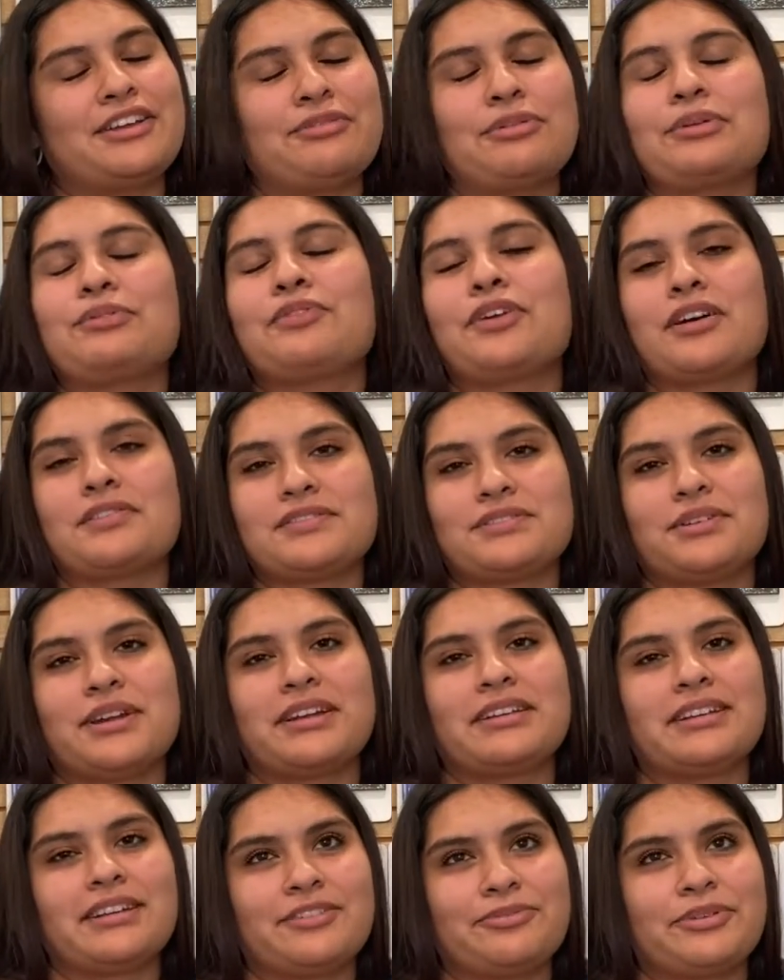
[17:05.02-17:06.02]
revolves
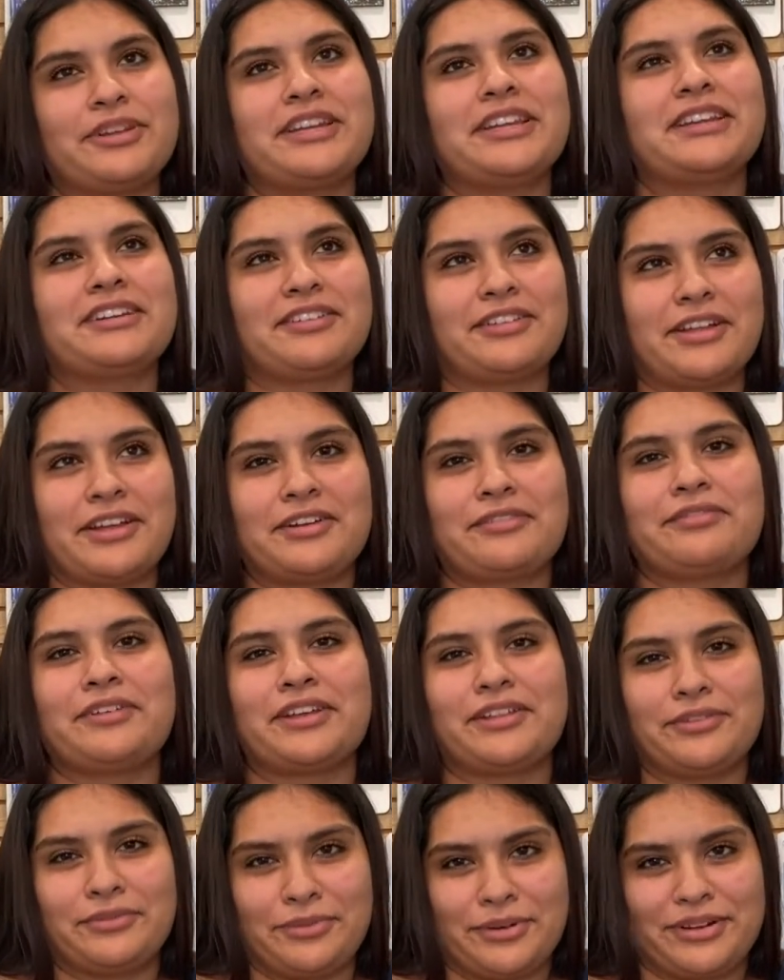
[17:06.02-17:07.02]
around. We need a lot of it
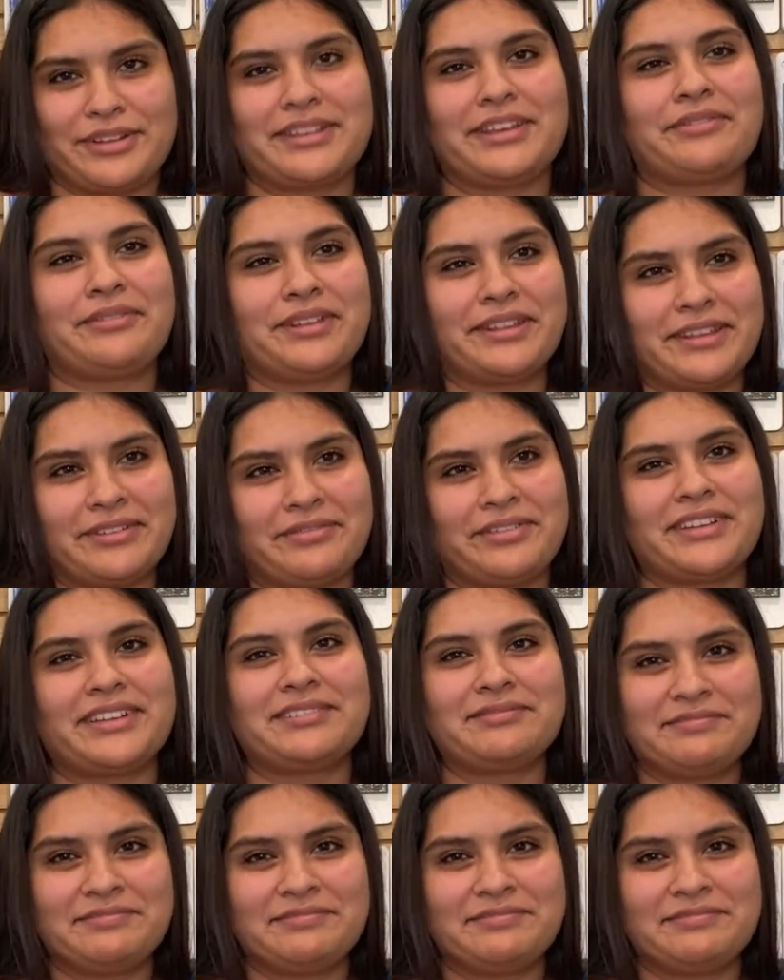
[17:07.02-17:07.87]
in the world that we live in.